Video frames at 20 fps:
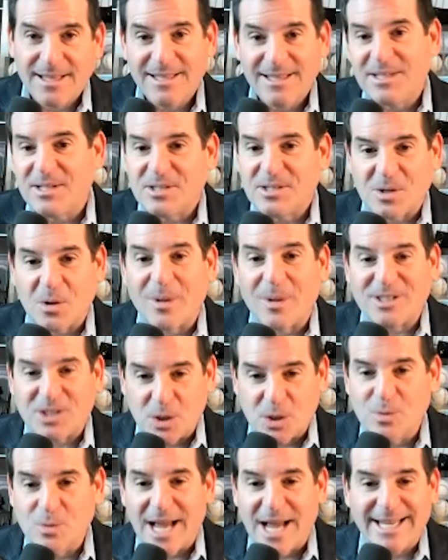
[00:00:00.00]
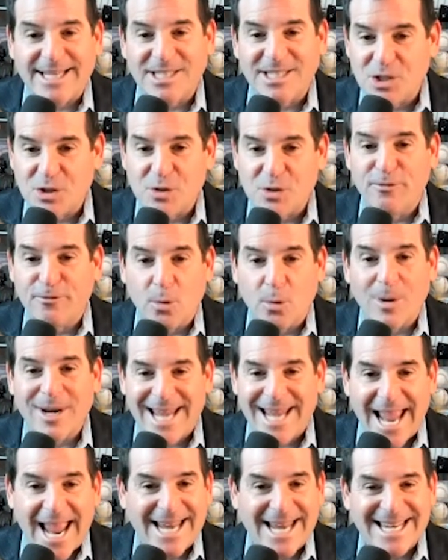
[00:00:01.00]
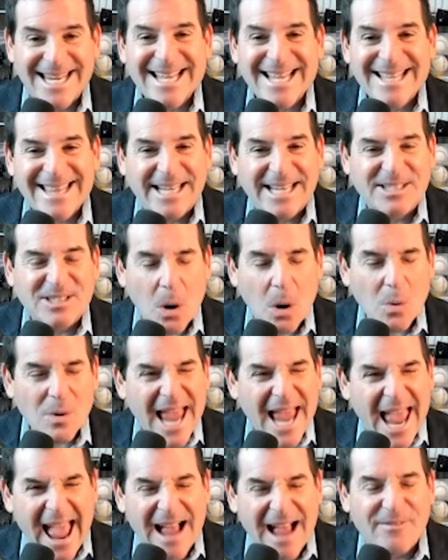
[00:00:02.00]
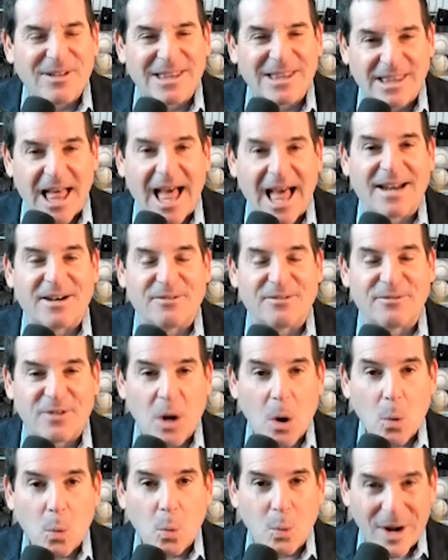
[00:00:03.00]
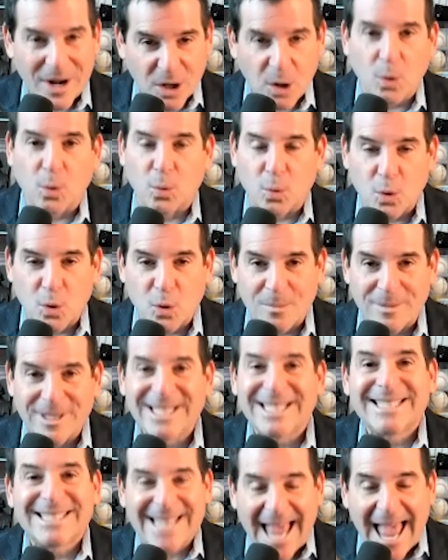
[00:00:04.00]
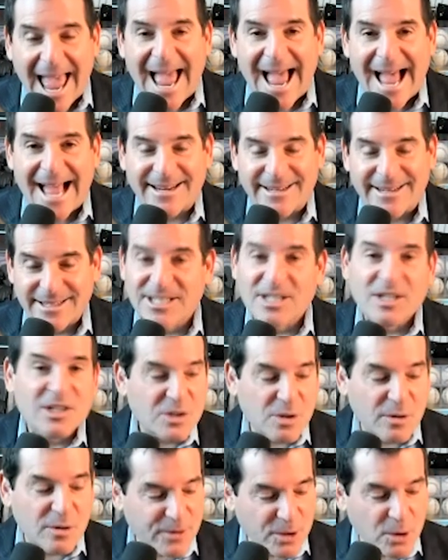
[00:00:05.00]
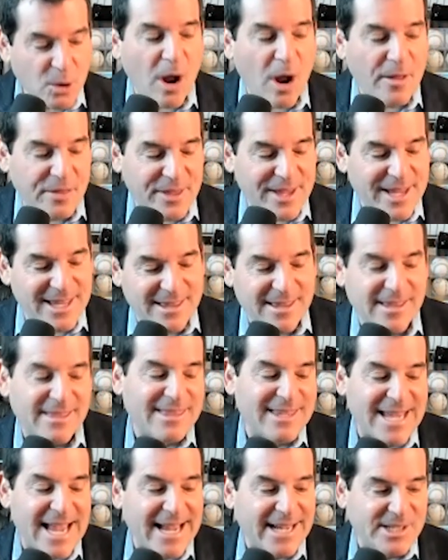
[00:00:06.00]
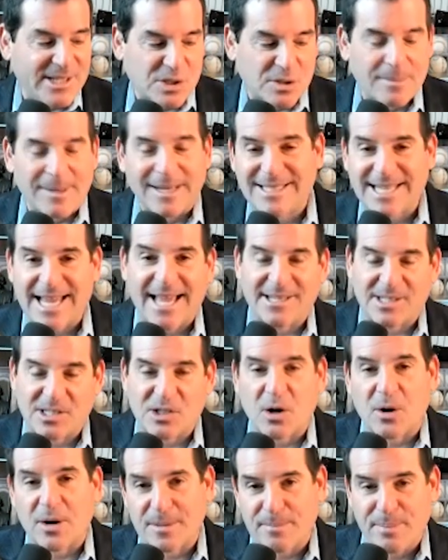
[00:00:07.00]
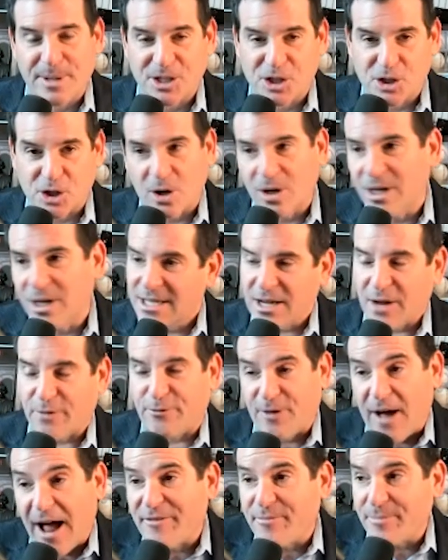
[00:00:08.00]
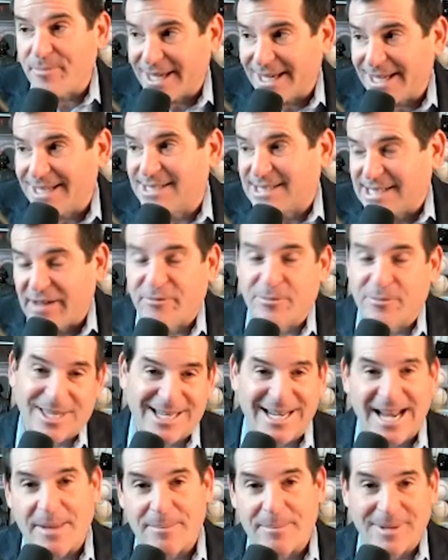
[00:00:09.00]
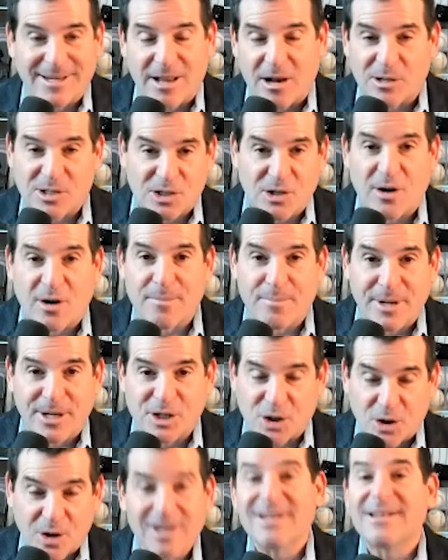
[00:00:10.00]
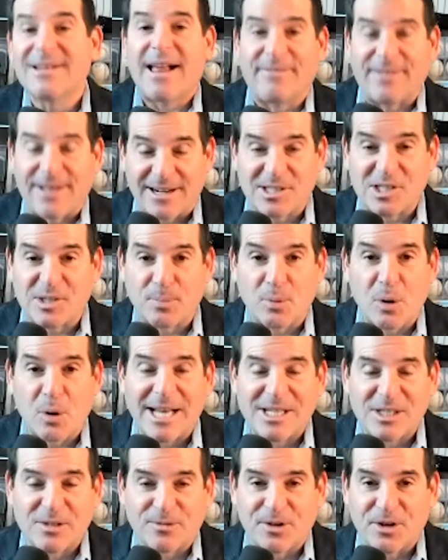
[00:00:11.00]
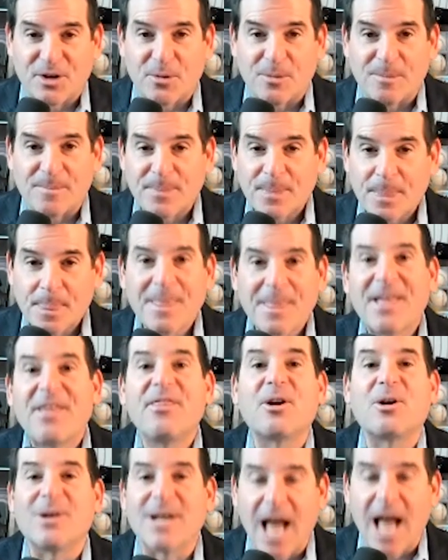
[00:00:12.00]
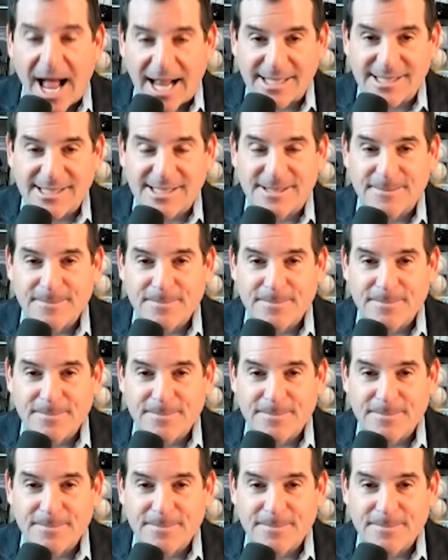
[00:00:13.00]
So at 292.48, they don't have a lot of wiggle room to add. So if you're all thinking that the Yankees are about to add a starting pitcher, a $5 million, a $7 million, $8 million starting pitcher, I've got a surprise for you. They're not.